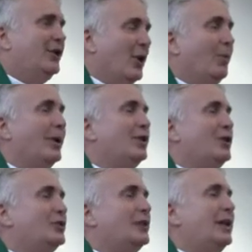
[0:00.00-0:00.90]
No wonder
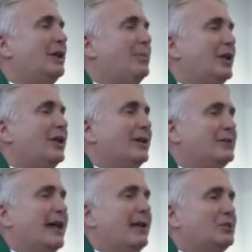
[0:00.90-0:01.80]
you see Peter
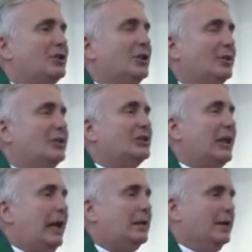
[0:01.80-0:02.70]
is absolutely
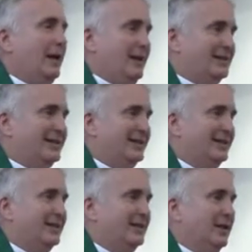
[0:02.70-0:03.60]
scandalized.
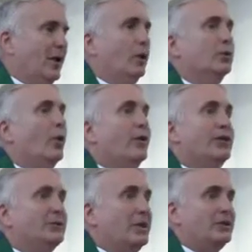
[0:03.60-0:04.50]
Oh Lord,
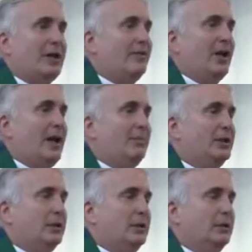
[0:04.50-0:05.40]
this must ever
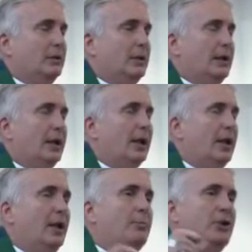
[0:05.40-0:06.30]
happen to you.
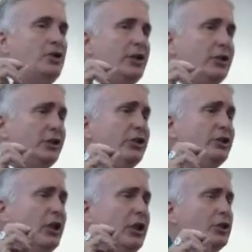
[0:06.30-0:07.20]
But
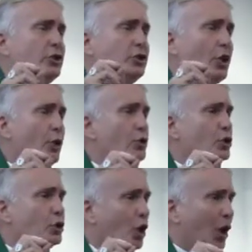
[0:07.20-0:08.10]
Jesus is so
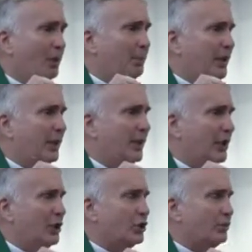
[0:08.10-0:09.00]
sharp in
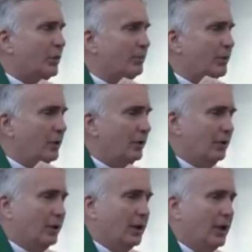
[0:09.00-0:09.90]
his
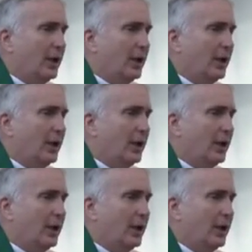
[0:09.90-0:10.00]
rebuke